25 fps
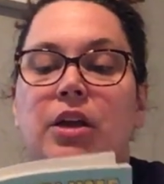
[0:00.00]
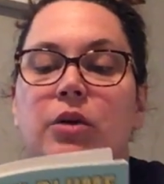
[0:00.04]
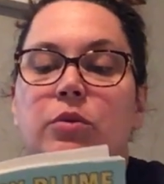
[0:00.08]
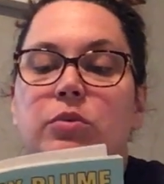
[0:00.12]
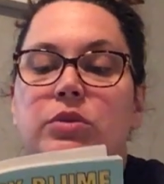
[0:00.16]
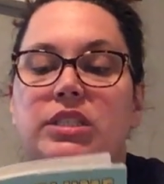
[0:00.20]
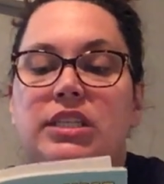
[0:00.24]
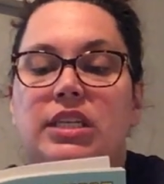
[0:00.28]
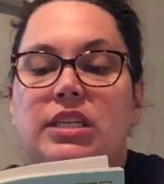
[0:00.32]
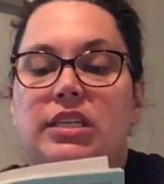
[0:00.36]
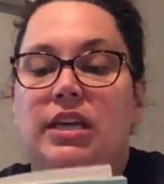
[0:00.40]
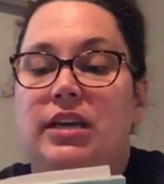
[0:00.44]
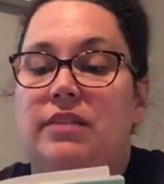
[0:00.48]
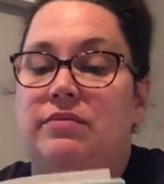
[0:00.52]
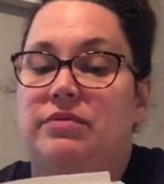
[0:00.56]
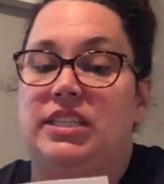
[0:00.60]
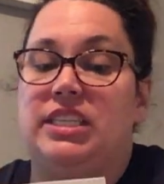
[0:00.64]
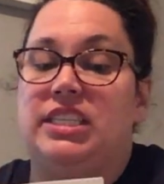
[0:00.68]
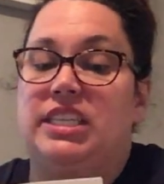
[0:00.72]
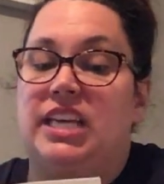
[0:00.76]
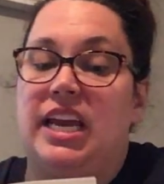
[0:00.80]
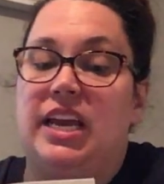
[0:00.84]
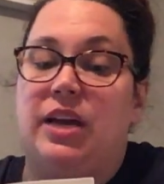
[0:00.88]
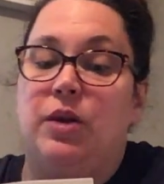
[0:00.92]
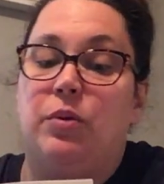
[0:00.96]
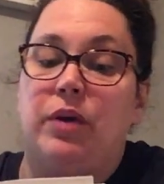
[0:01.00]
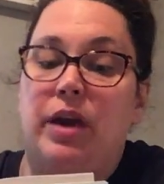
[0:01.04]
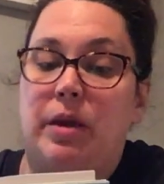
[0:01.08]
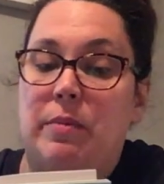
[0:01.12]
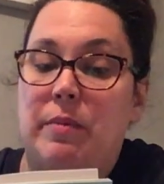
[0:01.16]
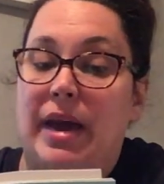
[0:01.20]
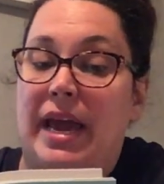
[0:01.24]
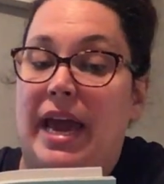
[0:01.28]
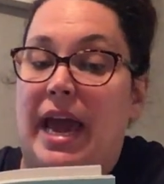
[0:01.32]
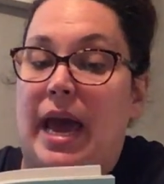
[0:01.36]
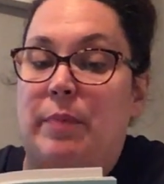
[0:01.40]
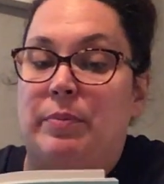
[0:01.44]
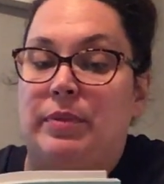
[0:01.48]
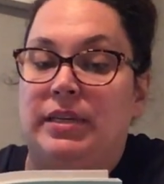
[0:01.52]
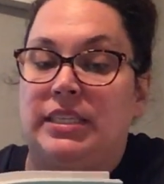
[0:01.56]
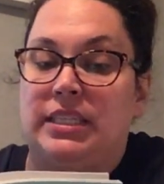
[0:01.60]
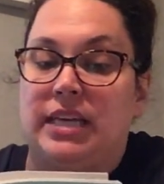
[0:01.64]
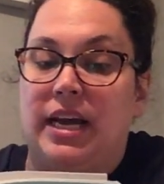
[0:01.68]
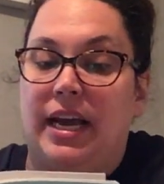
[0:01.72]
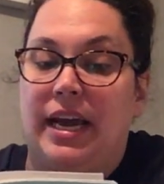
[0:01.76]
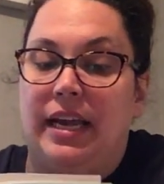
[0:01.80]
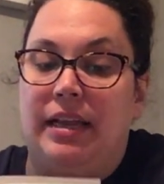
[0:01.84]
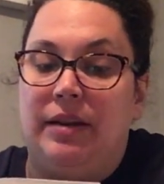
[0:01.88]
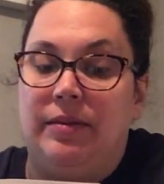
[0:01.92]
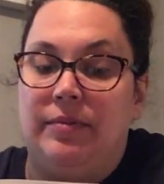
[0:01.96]
was enough to take away my
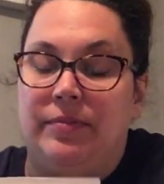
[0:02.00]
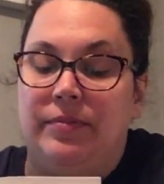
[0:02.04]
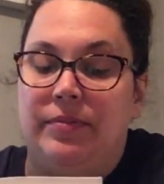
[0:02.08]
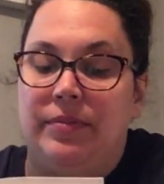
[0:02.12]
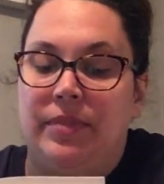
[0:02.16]
appetite.